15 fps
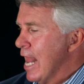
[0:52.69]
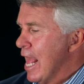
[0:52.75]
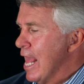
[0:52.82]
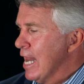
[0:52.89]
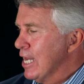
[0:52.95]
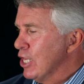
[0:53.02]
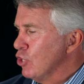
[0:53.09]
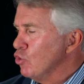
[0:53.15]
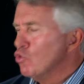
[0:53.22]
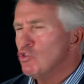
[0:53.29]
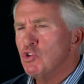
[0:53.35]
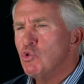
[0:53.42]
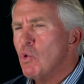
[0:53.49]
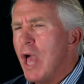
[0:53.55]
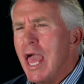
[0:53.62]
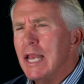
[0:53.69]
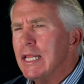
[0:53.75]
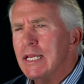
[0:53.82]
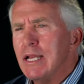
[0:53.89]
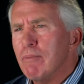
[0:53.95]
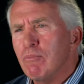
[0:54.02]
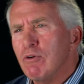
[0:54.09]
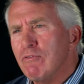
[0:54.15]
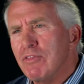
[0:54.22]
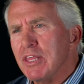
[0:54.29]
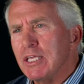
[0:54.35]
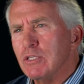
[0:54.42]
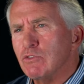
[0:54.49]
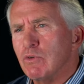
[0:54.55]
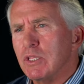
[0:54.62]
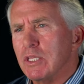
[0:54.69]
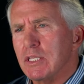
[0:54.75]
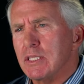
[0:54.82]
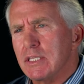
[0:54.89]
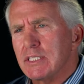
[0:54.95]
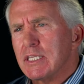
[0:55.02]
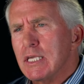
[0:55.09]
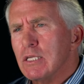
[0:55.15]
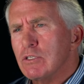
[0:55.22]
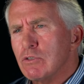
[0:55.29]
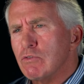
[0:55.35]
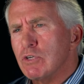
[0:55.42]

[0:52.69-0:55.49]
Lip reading: And you do any number of things with it. The skills are